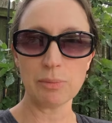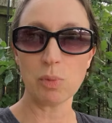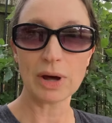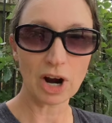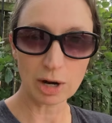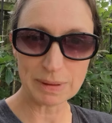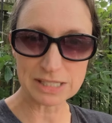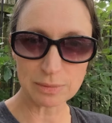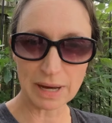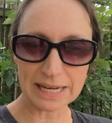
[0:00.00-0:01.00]
What are
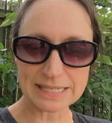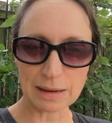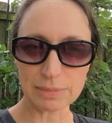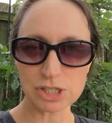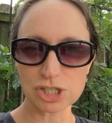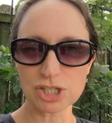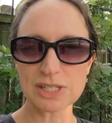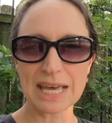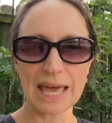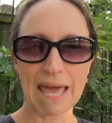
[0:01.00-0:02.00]
basal body
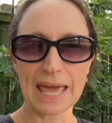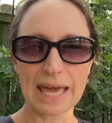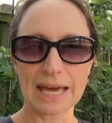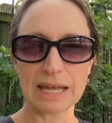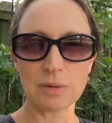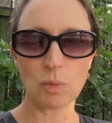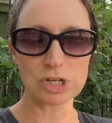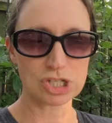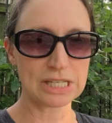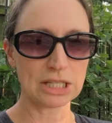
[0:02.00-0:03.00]
temperatures and what
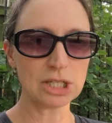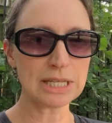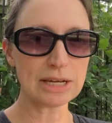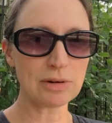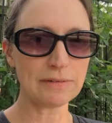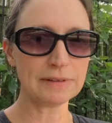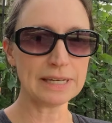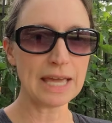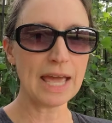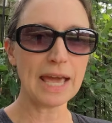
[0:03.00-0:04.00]
should they look like
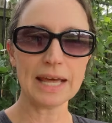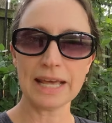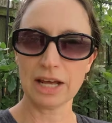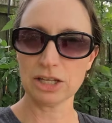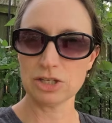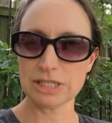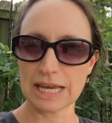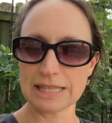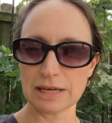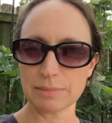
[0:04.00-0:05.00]
roughly and how do you
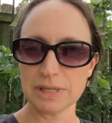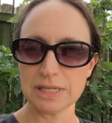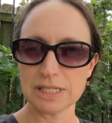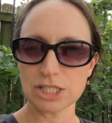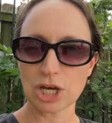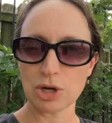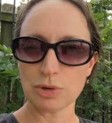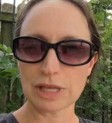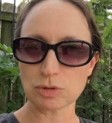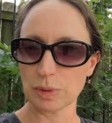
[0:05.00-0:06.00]
take them? So
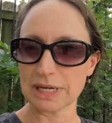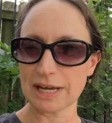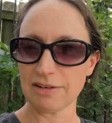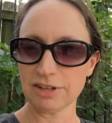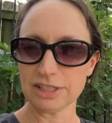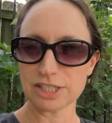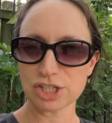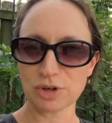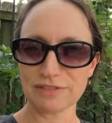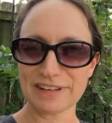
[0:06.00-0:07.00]
that's what we're going to cover in this
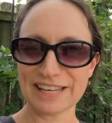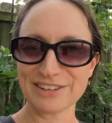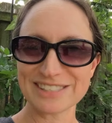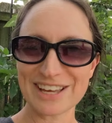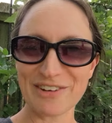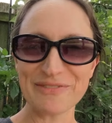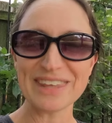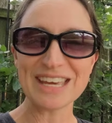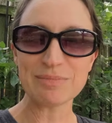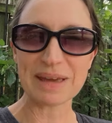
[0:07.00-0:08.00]
short video. So
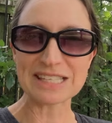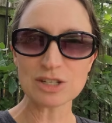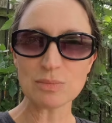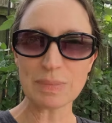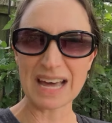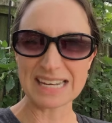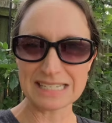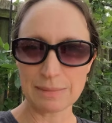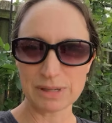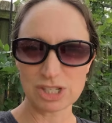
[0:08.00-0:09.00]
basal body
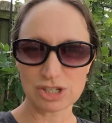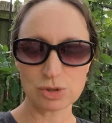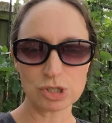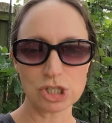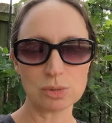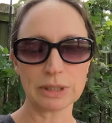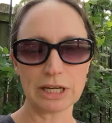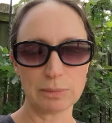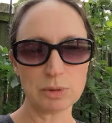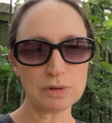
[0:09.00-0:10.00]
temperatures, which you will
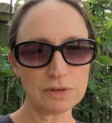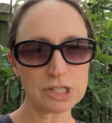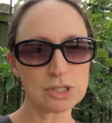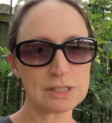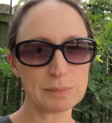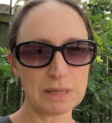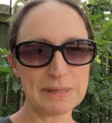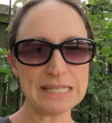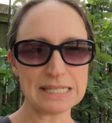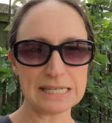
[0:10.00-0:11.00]
hear me refer to as
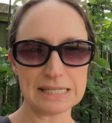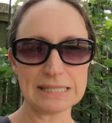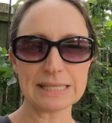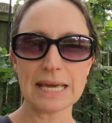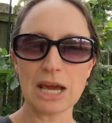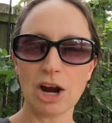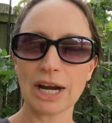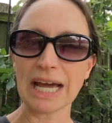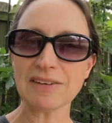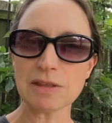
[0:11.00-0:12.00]
BBTs, are
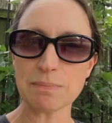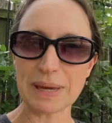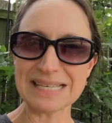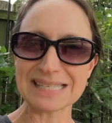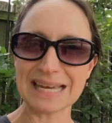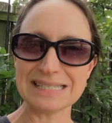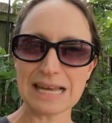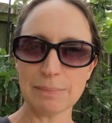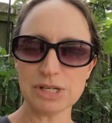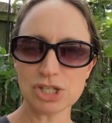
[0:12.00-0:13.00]
kind of the baseline
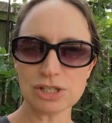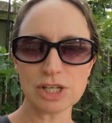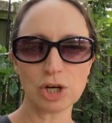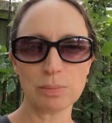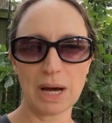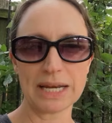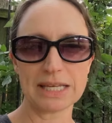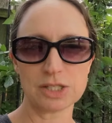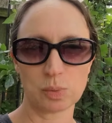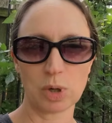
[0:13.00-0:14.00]
temperature that your body
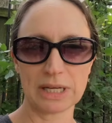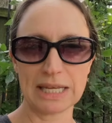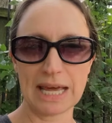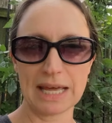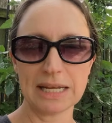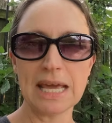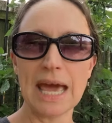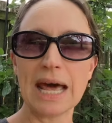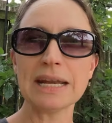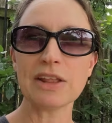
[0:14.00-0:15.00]
is working at.
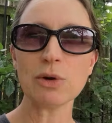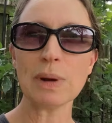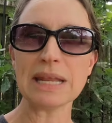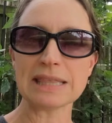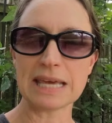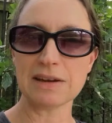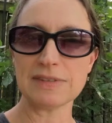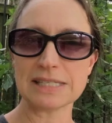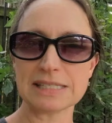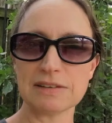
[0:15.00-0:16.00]
Another way to think of
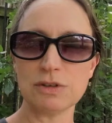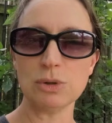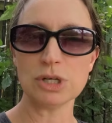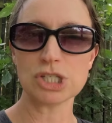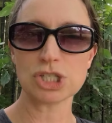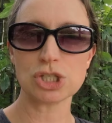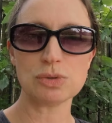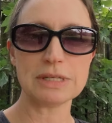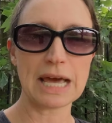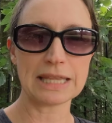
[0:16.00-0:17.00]
this is if you were just
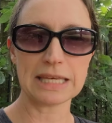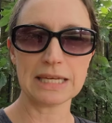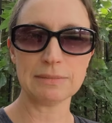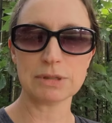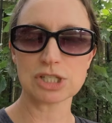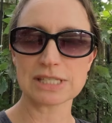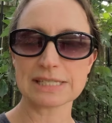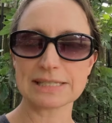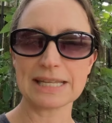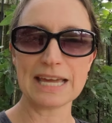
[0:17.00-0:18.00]
doing nothing but
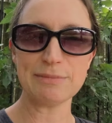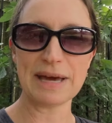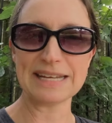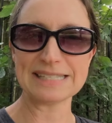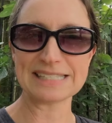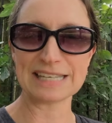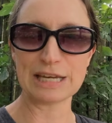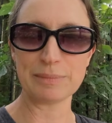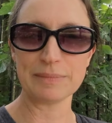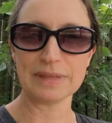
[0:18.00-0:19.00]
just lay in bed and
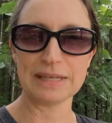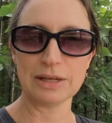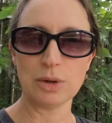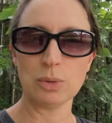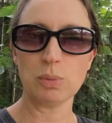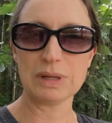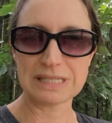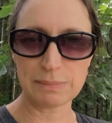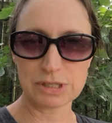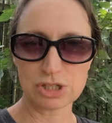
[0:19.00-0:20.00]
sleep, what
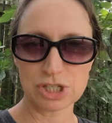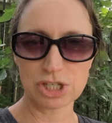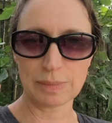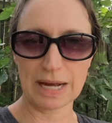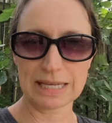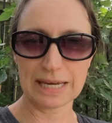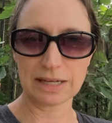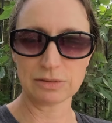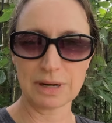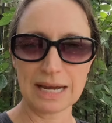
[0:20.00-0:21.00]
temperature is your body
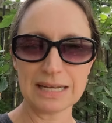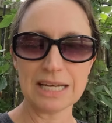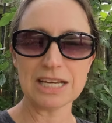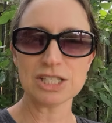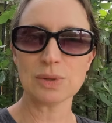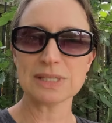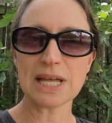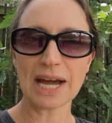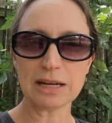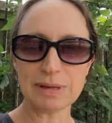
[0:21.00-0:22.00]
at, right? So it's
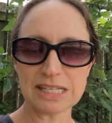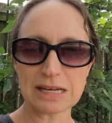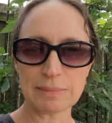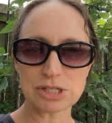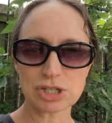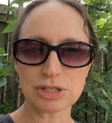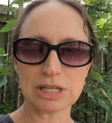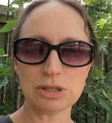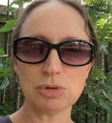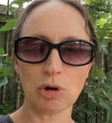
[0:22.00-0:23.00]
not going to be the temperature
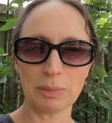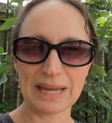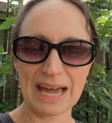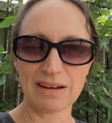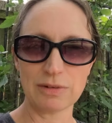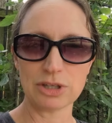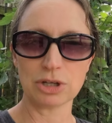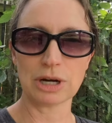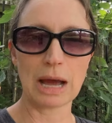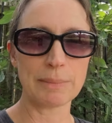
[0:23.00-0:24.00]
that you normally have when
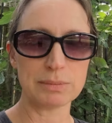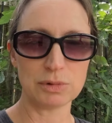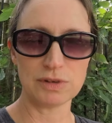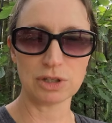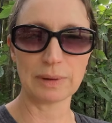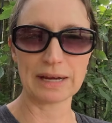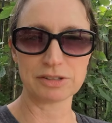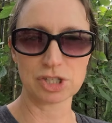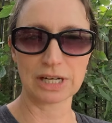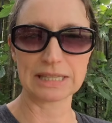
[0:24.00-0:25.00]
you're up and moving
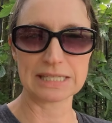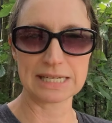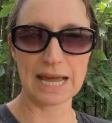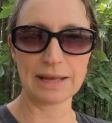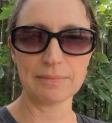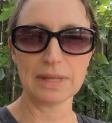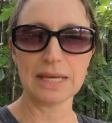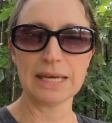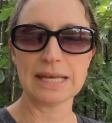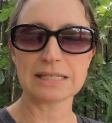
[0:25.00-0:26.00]
around during the day.
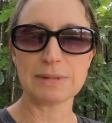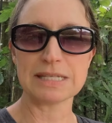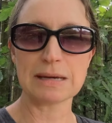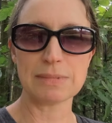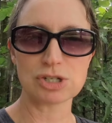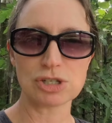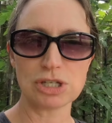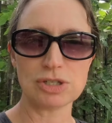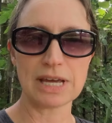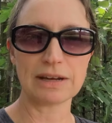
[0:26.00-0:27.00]
It's going to be the temperature that
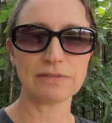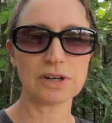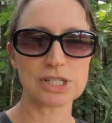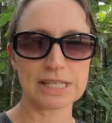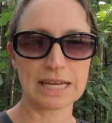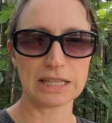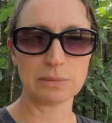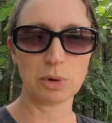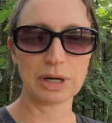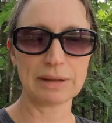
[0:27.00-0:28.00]
you take first thing in the
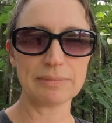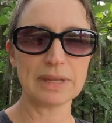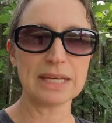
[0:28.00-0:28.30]
morning.